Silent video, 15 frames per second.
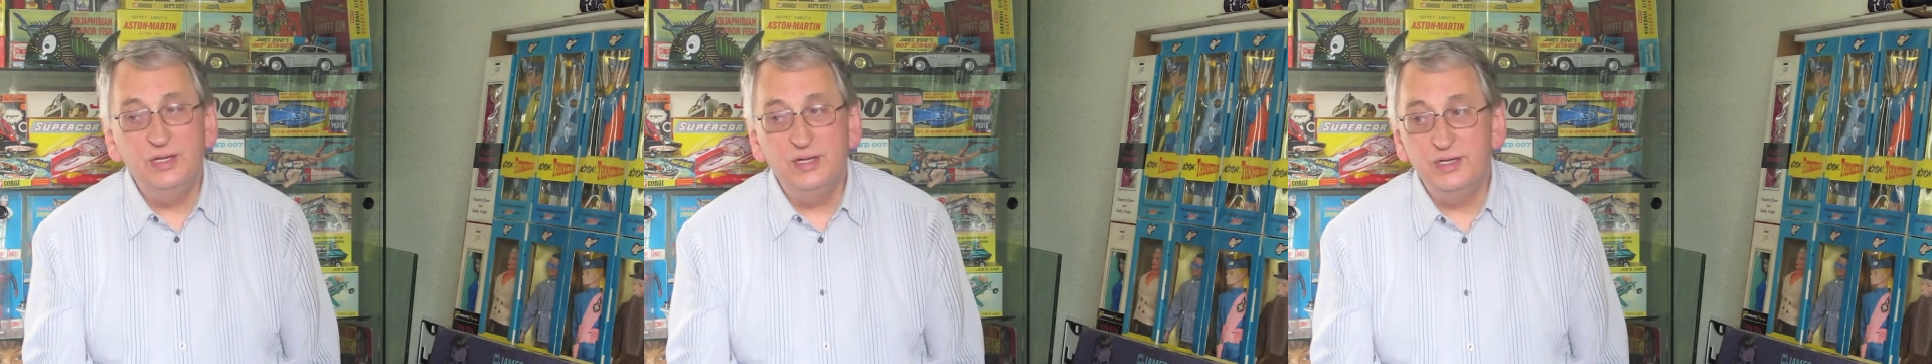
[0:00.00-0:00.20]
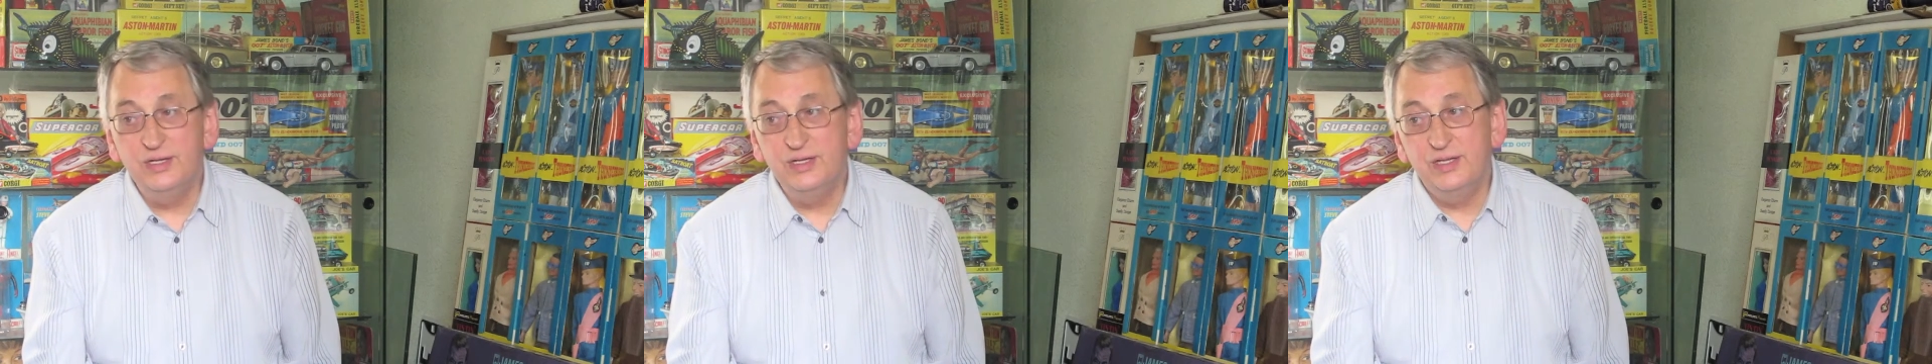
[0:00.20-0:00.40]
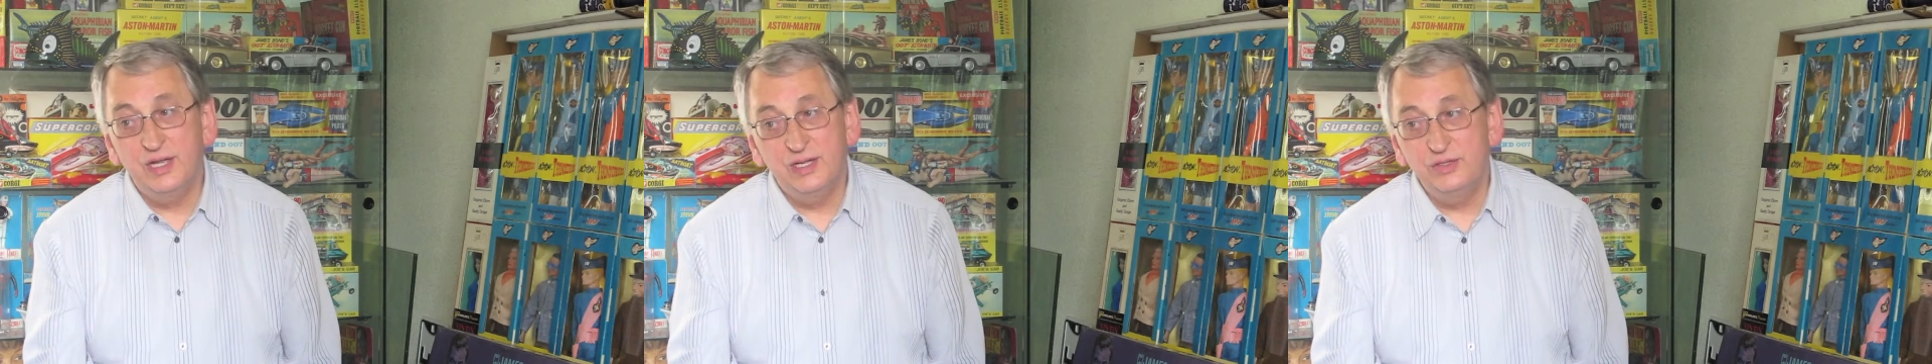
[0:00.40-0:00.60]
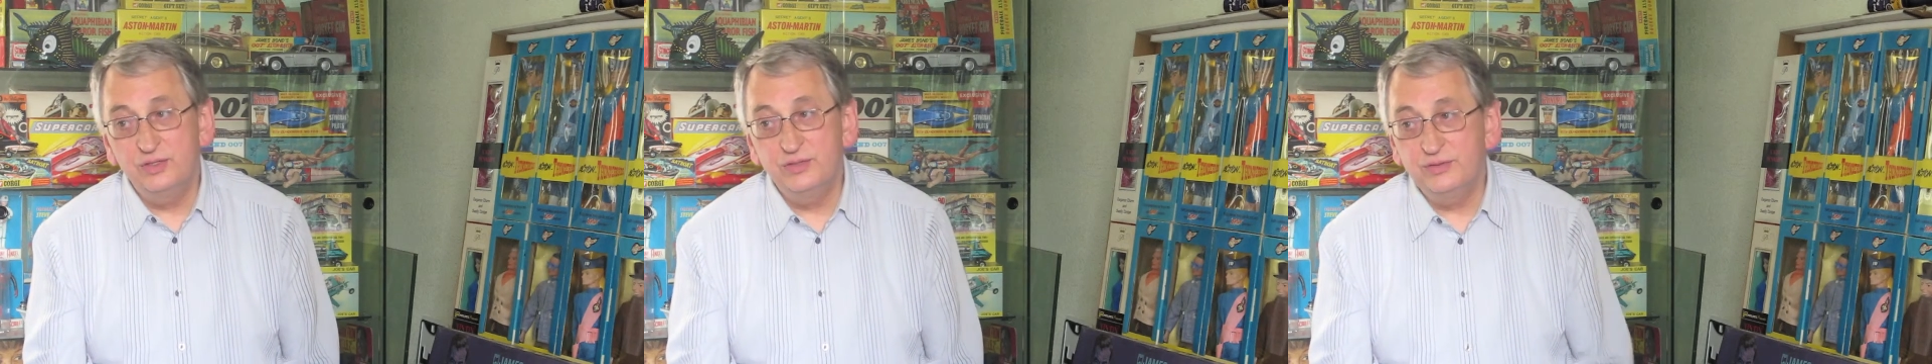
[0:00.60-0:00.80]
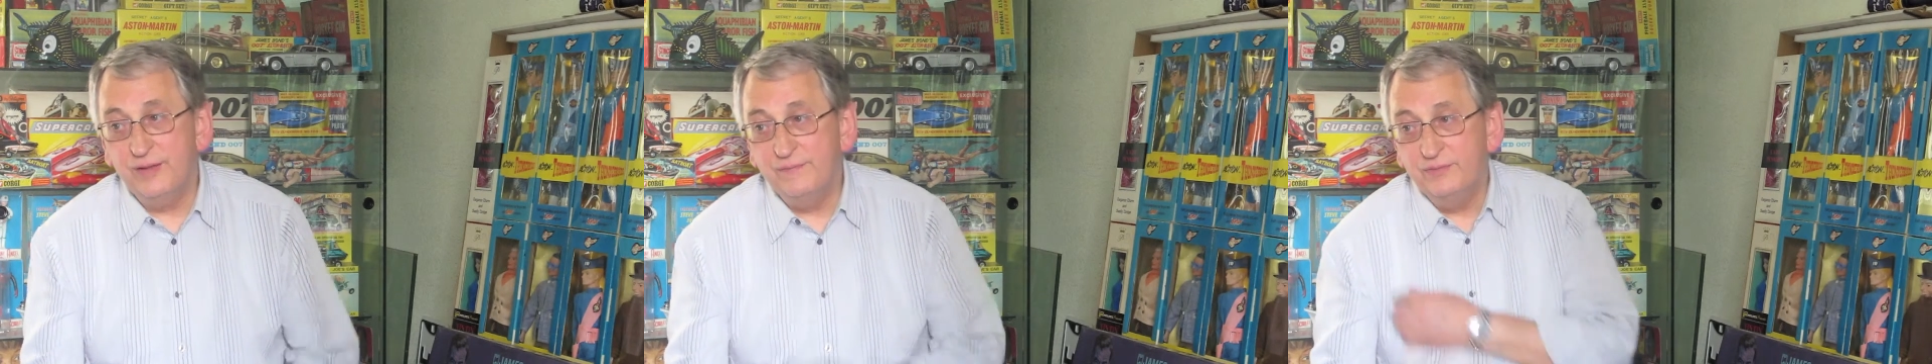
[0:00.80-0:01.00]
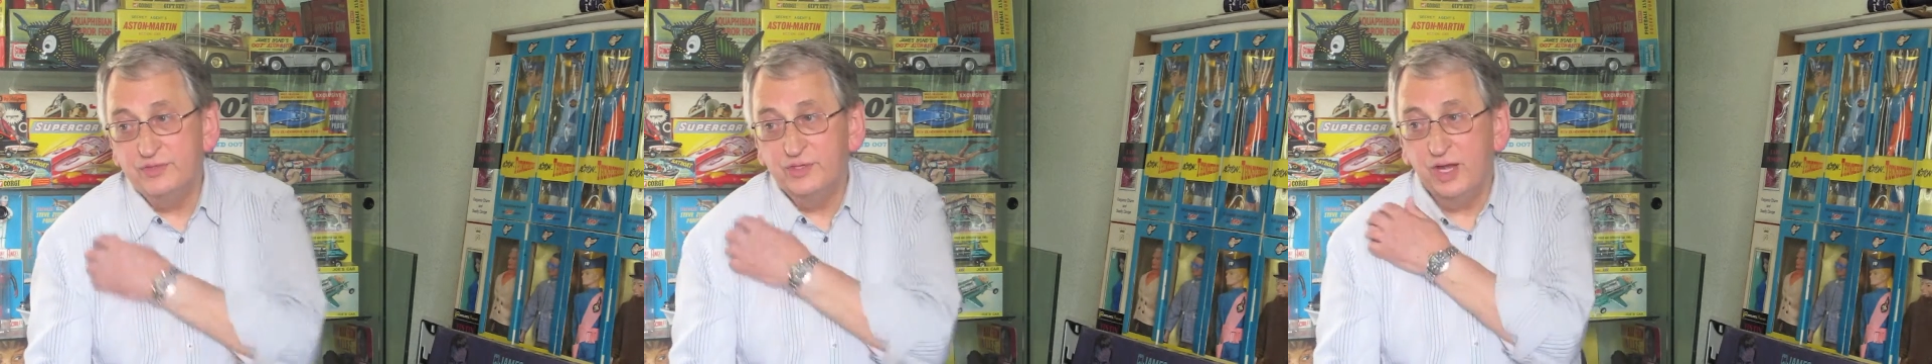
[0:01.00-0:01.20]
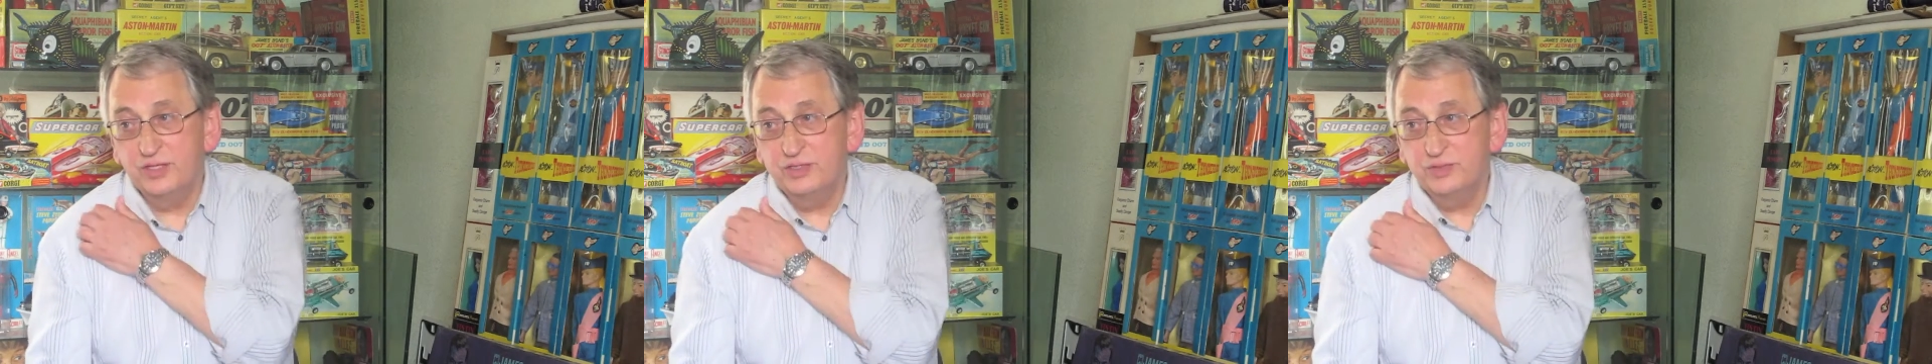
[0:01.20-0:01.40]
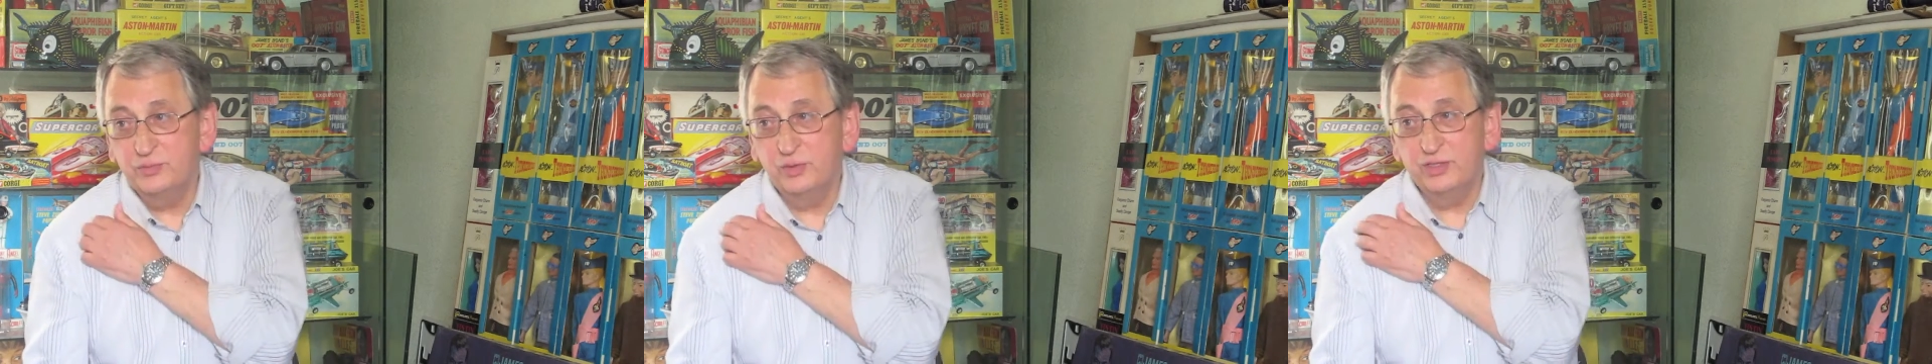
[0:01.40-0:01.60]
That just
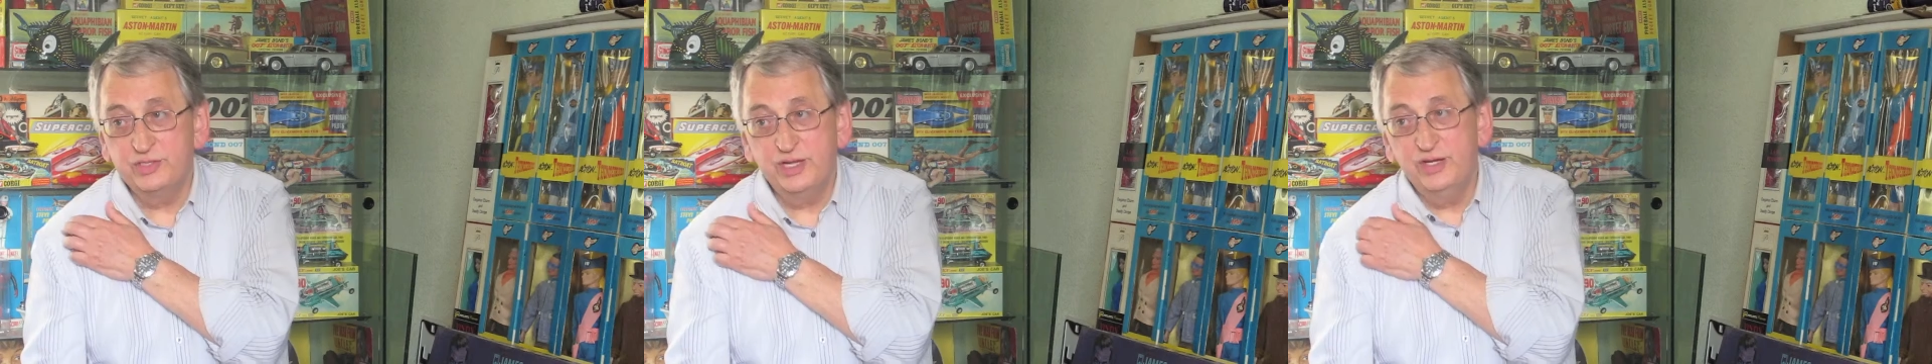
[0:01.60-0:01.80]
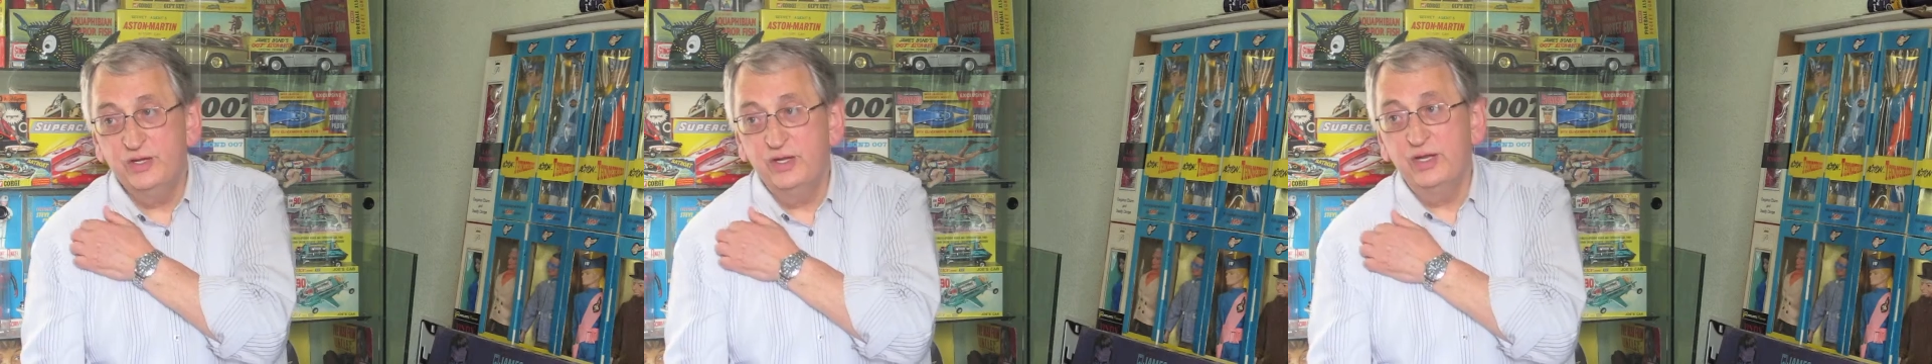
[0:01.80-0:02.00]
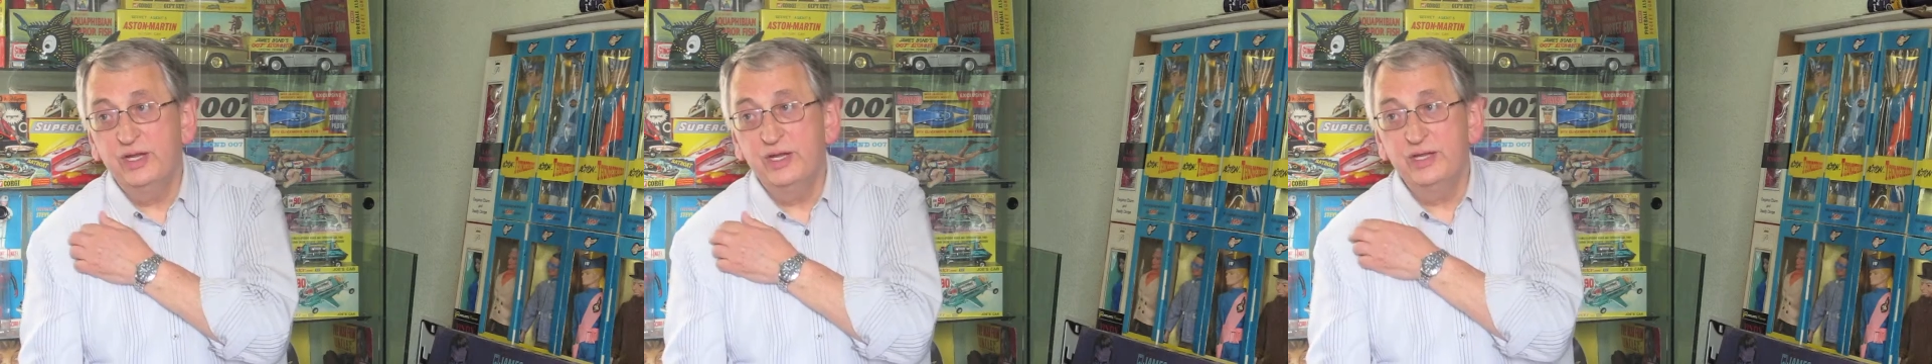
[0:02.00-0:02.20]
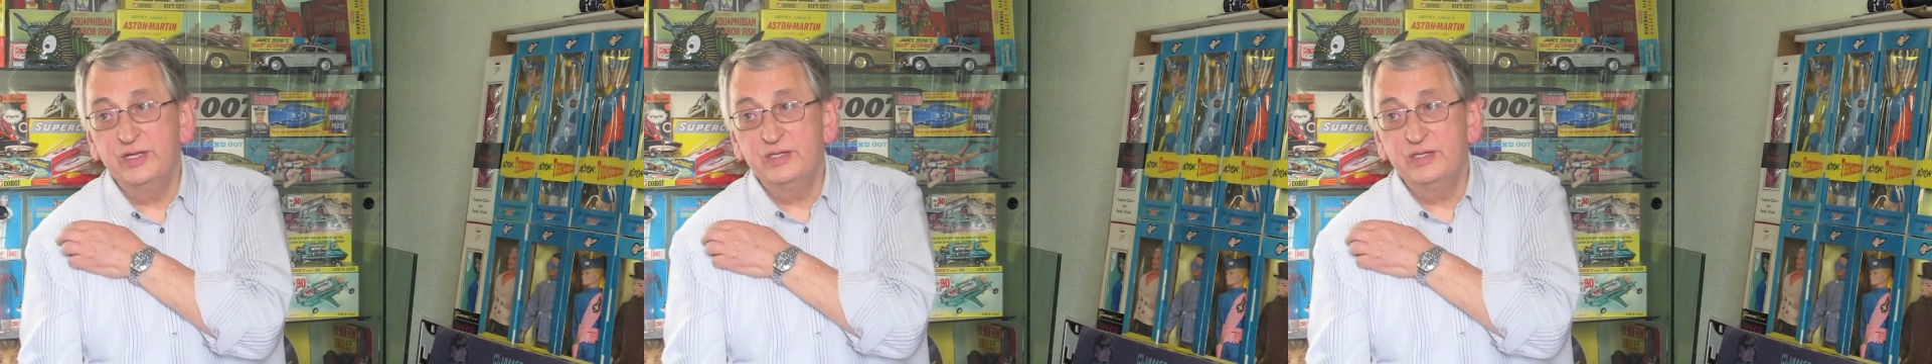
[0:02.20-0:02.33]
emphasises what I said earlier.